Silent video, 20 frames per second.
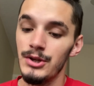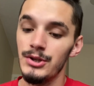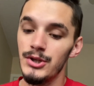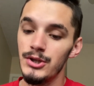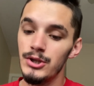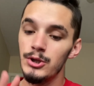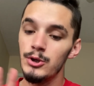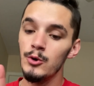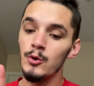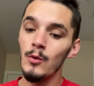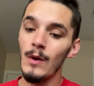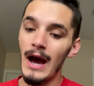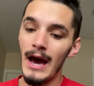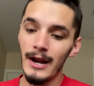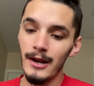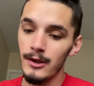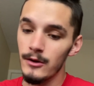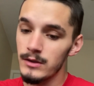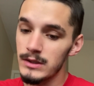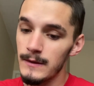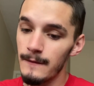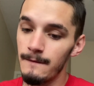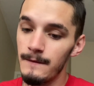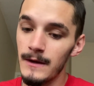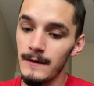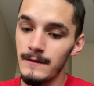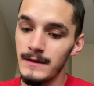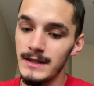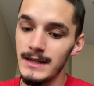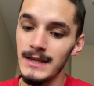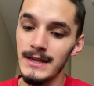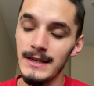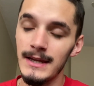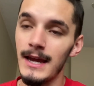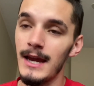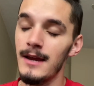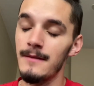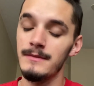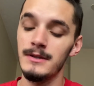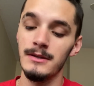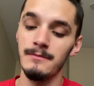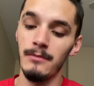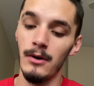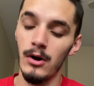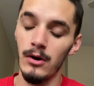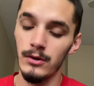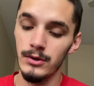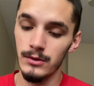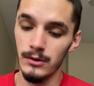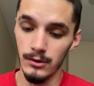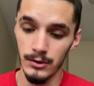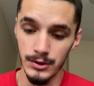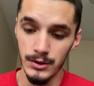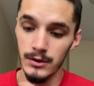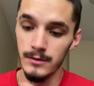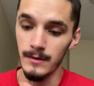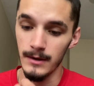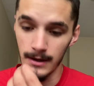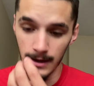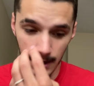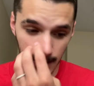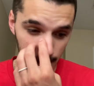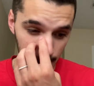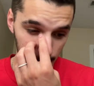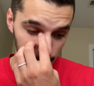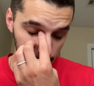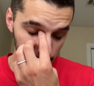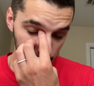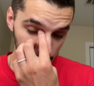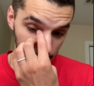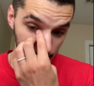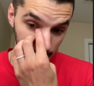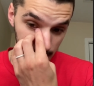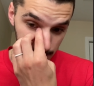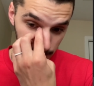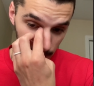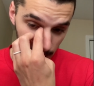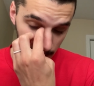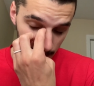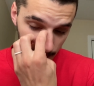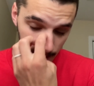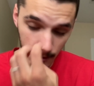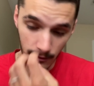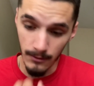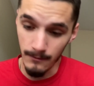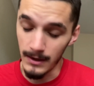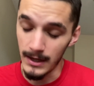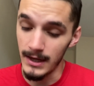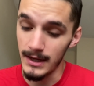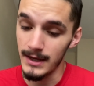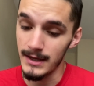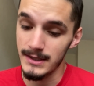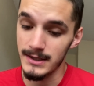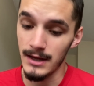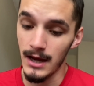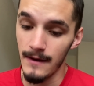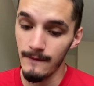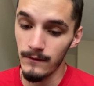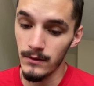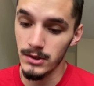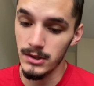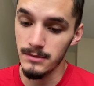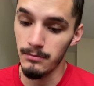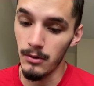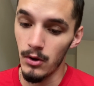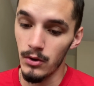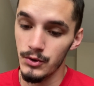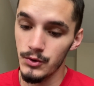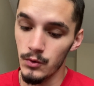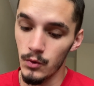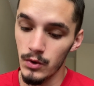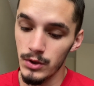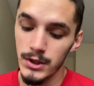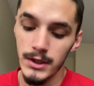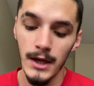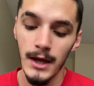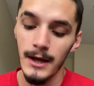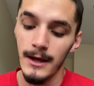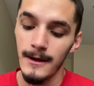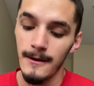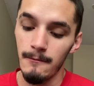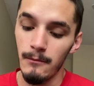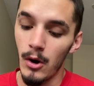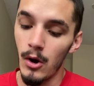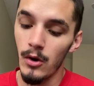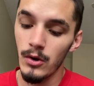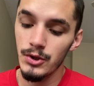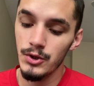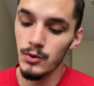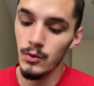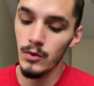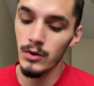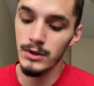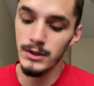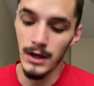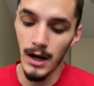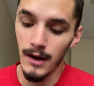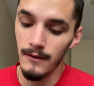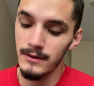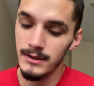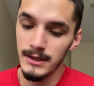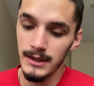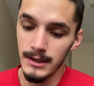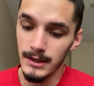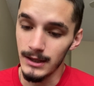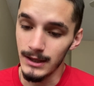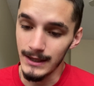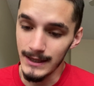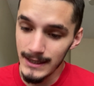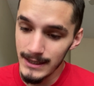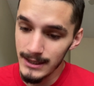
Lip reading: 2 out of those 15 games has Brandon Ingram hit his line versus Paul George. Paul George, obviously an elite